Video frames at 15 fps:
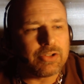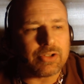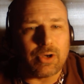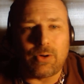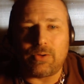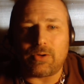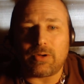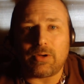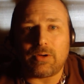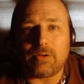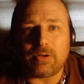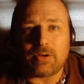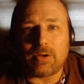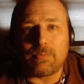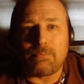So
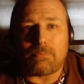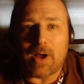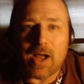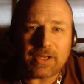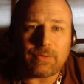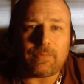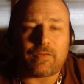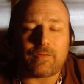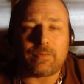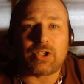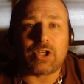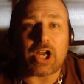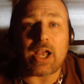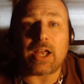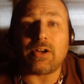my
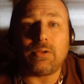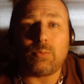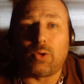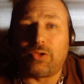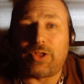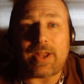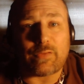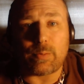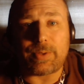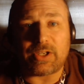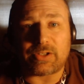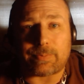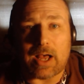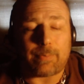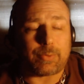channel will never be
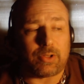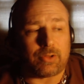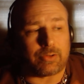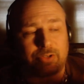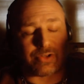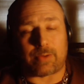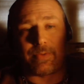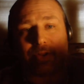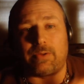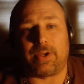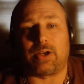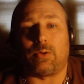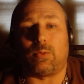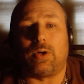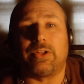as popular as some of the
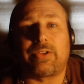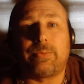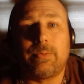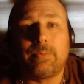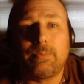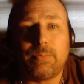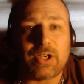bigger ones